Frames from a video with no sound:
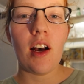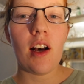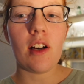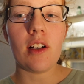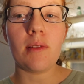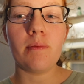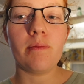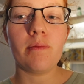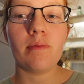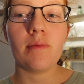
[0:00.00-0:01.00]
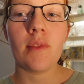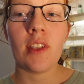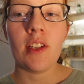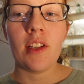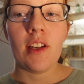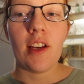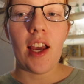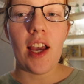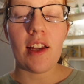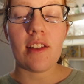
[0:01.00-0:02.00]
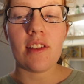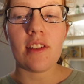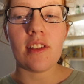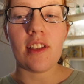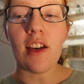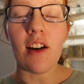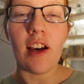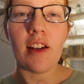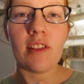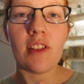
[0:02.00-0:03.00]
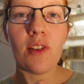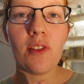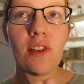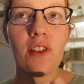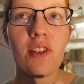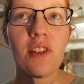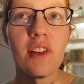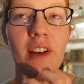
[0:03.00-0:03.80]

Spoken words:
And yeah, I don't know.